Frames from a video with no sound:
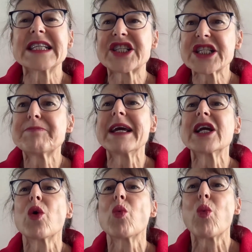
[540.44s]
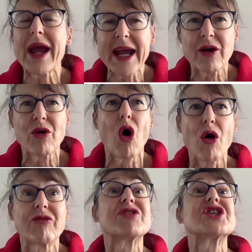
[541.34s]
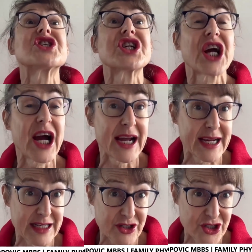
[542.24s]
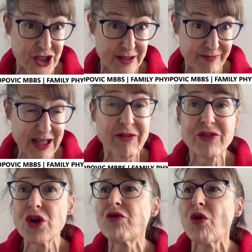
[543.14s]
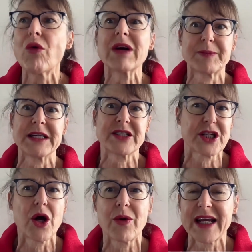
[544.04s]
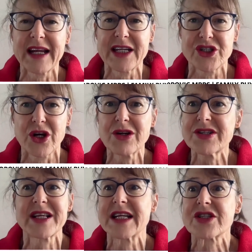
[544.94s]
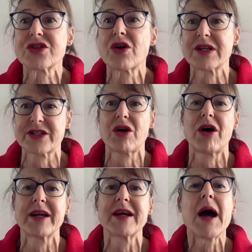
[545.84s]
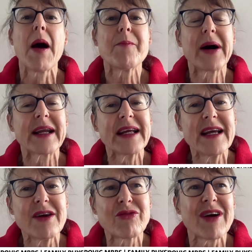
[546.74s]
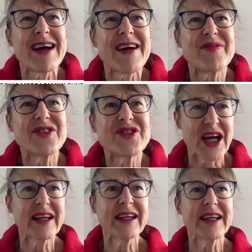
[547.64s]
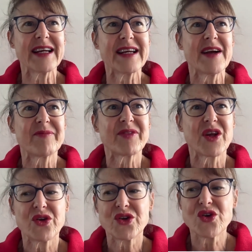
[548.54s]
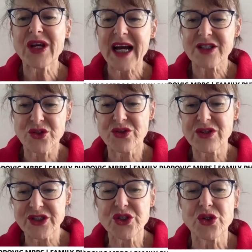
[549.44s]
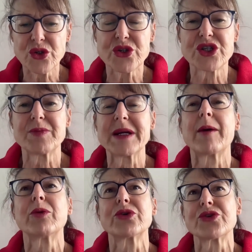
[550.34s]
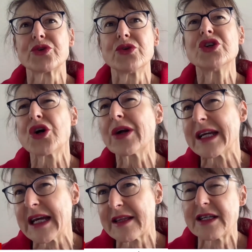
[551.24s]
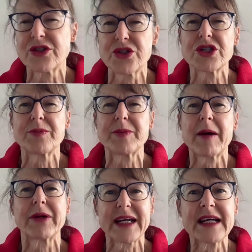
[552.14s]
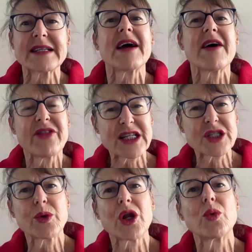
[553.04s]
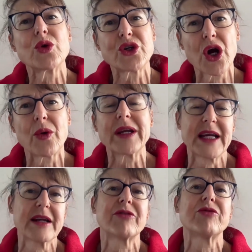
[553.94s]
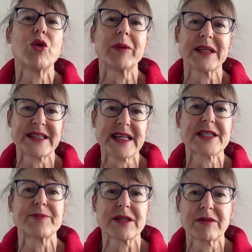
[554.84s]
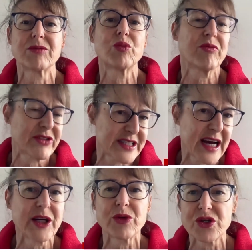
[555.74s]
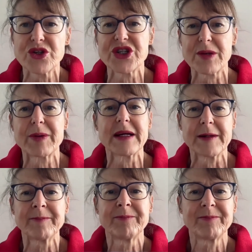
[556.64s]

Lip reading: it's just being aware of change. If you've always been slow at getting jokes, then it's not a sign. But if suddenly you can't do things you used to be able to do, you don't get things you used to be able to get, that's when I would go and get a formal assessment, starting with your GP.